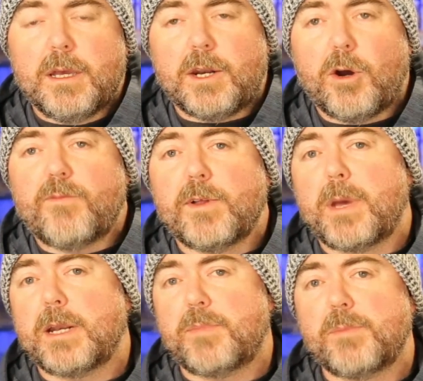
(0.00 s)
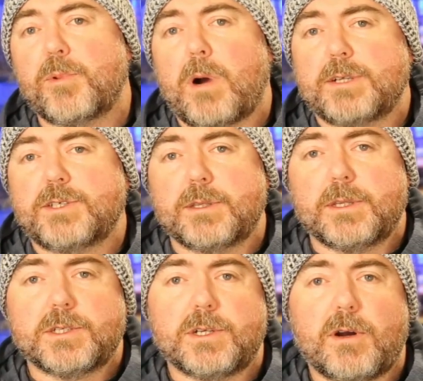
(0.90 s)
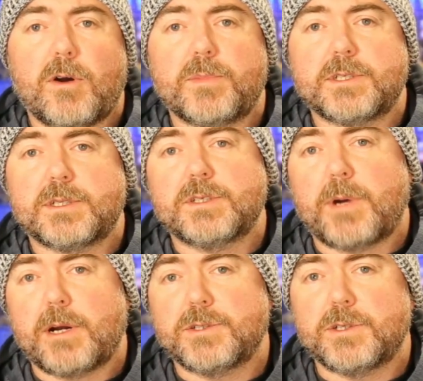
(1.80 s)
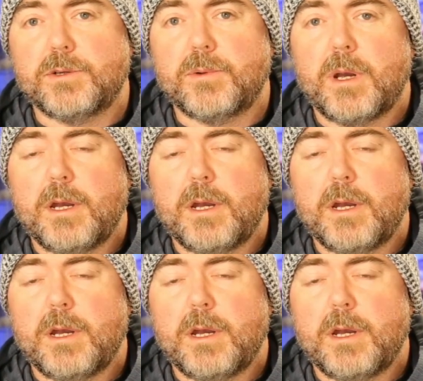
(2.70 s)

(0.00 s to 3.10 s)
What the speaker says: And hopefully many people watching this, you know, I hope this inspires you